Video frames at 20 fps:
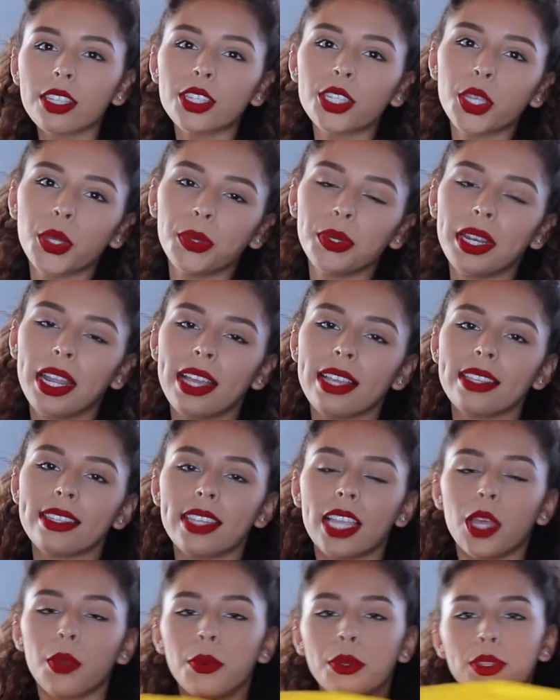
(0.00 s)
So next
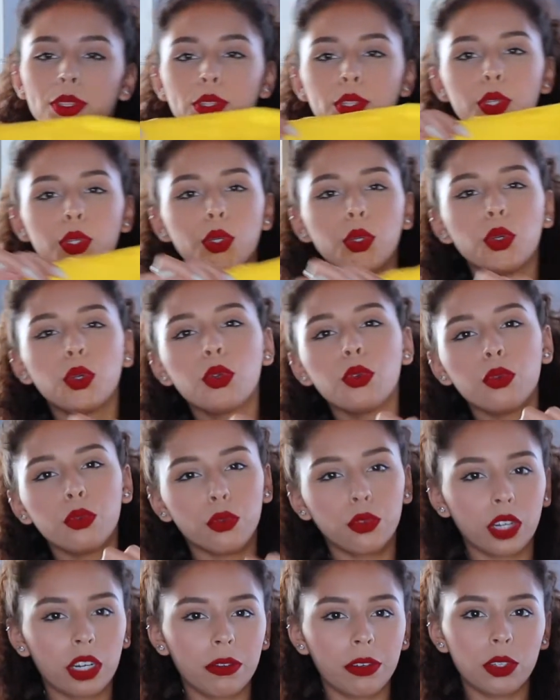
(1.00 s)
I went to
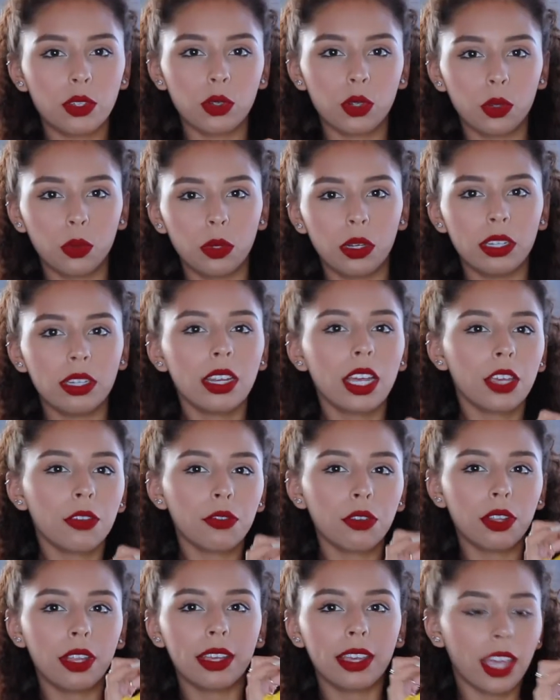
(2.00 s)
Forever 21. I
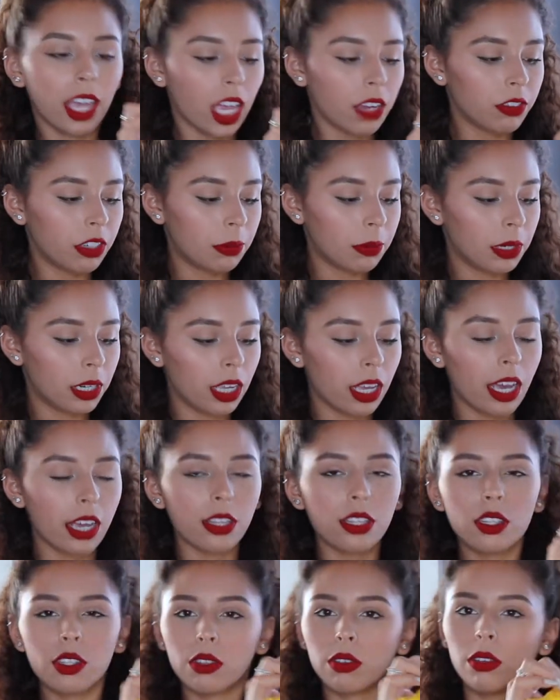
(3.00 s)
feel like everybody
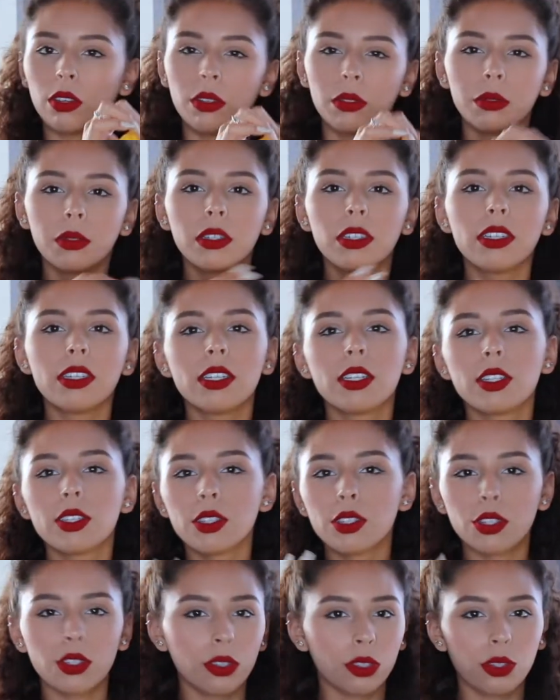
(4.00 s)
has to go
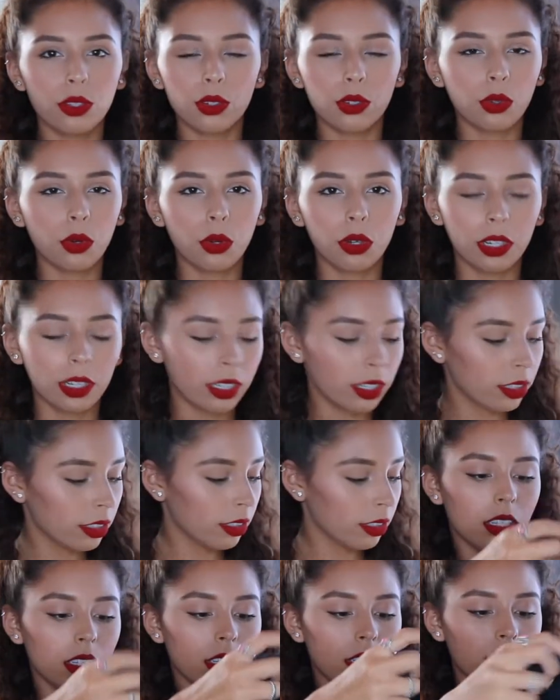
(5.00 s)
to the store.
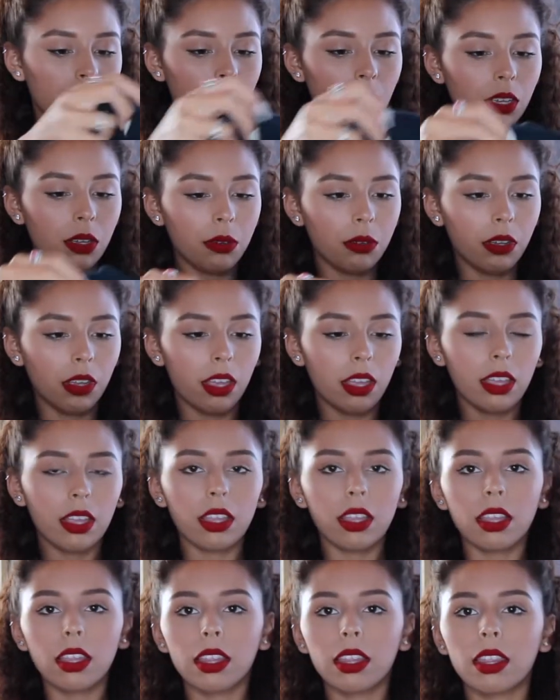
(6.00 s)
So
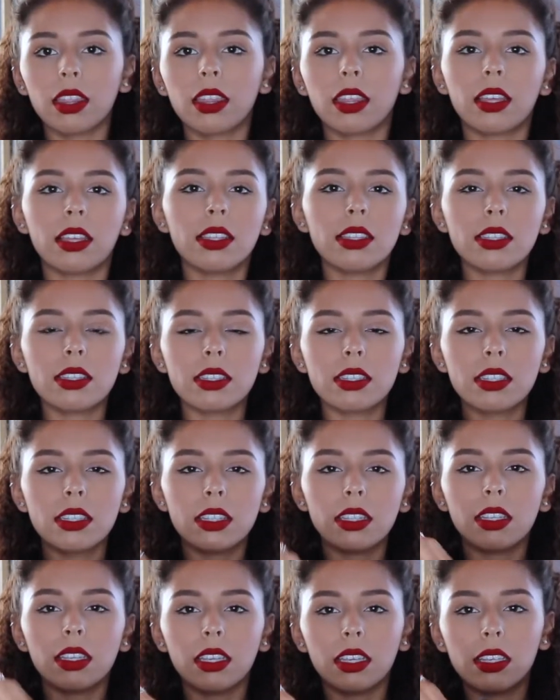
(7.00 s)
this
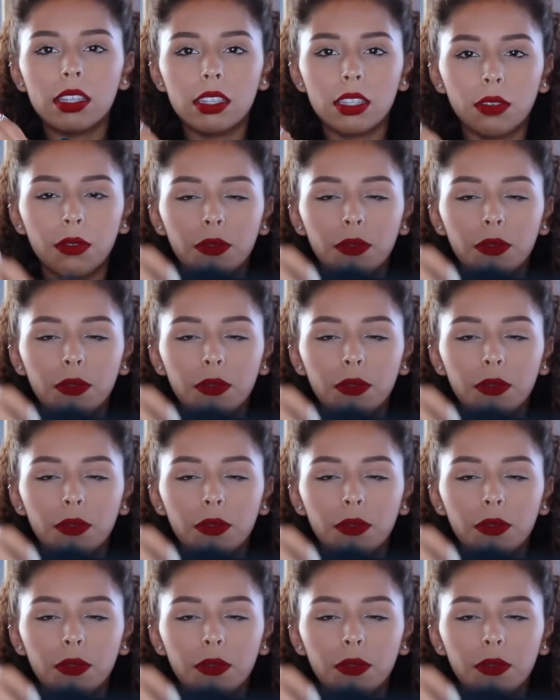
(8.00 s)
is the